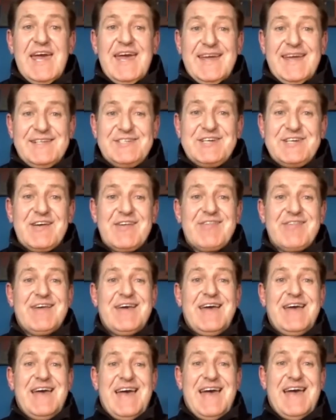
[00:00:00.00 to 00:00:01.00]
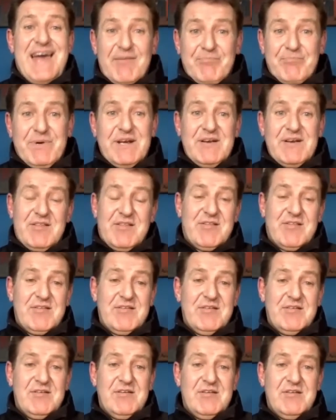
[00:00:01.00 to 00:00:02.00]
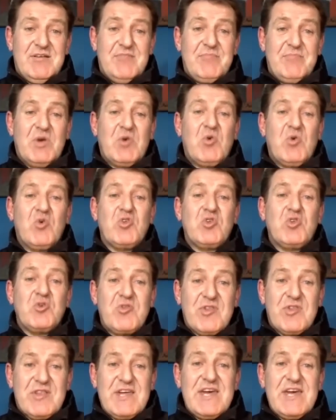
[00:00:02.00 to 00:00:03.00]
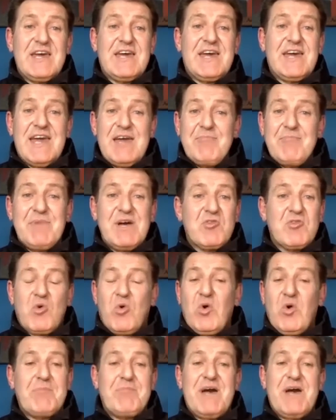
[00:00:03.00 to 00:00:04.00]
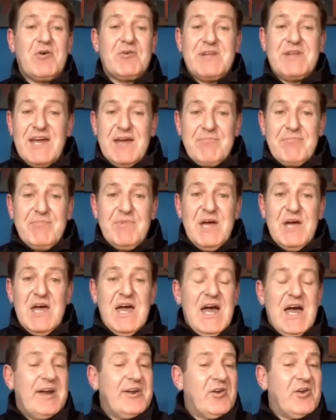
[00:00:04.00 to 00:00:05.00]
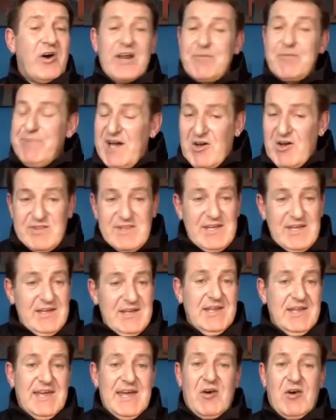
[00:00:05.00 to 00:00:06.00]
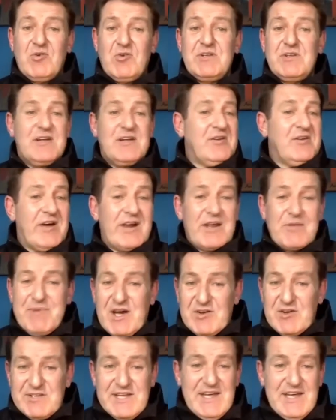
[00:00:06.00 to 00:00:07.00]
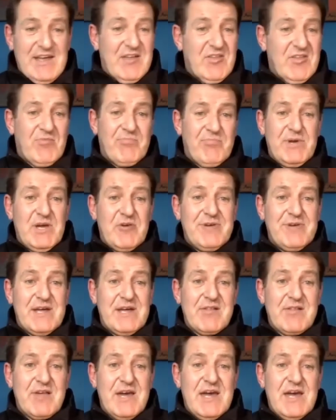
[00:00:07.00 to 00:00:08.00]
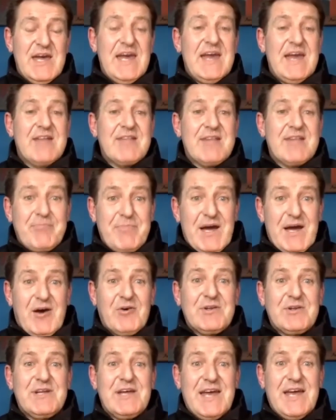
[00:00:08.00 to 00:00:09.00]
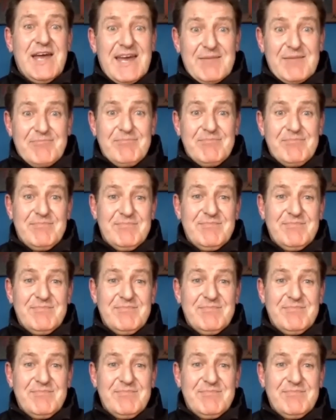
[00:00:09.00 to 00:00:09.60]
It just happens. Right. Because you seek Him. It's all about Him and not about the encounter, not about the experience. It's about Him.